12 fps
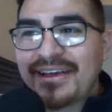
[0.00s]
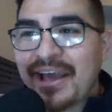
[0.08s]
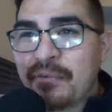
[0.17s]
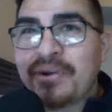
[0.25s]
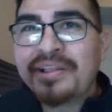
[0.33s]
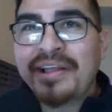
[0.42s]

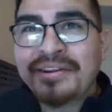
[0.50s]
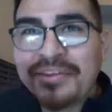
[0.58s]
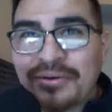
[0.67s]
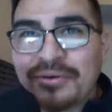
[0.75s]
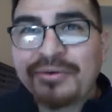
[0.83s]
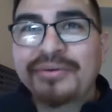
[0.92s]
And when they
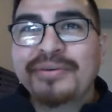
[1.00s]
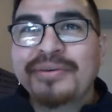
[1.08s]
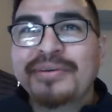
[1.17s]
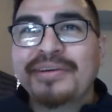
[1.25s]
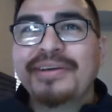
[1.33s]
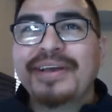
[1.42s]
do,
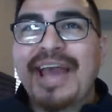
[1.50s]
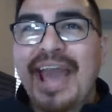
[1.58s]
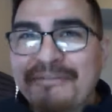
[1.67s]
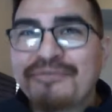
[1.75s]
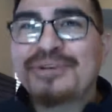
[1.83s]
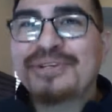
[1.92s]

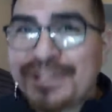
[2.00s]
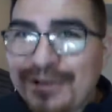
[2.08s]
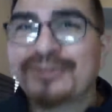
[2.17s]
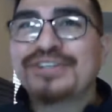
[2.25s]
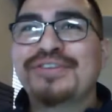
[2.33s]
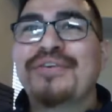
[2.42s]
every
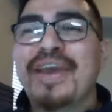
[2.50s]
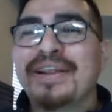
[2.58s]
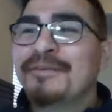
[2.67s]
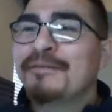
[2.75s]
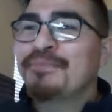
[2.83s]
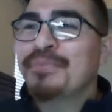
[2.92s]
Steelers
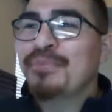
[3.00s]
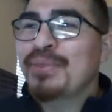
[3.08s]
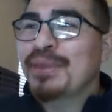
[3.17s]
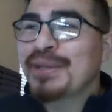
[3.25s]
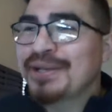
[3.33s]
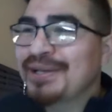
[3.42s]
fan
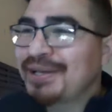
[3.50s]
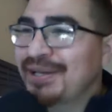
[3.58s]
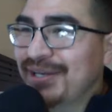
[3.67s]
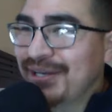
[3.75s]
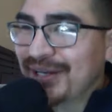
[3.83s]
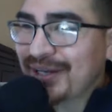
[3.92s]

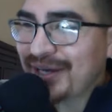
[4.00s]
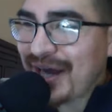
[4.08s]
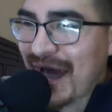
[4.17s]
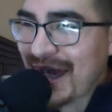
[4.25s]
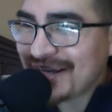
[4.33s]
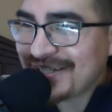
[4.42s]

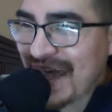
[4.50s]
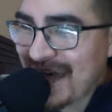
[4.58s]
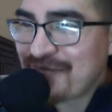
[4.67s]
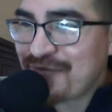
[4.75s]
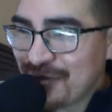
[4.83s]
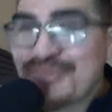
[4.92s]
has
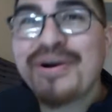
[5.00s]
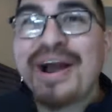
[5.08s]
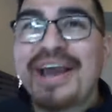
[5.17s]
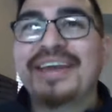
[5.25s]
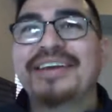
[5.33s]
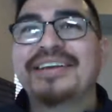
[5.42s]
every
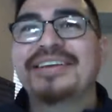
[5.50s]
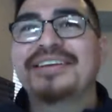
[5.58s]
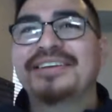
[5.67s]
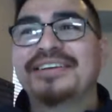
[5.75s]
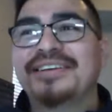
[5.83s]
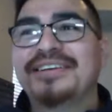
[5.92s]
right
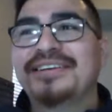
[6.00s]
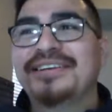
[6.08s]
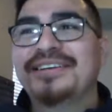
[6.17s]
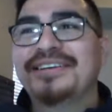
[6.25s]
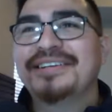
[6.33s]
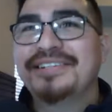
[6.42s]

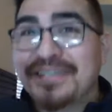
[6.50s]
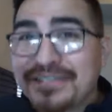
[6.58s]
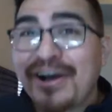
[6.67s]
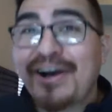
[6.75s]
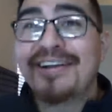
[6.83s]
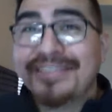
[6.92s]
to
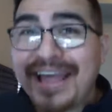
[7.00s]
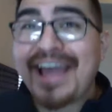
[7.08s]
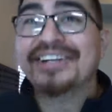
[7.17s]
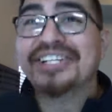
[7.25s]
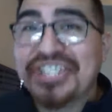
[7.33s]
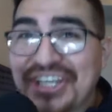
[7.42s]
talk
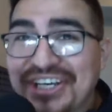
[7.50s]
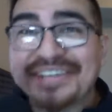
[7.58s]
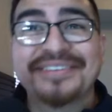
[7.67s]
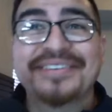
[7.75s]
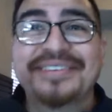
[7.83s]
that shit.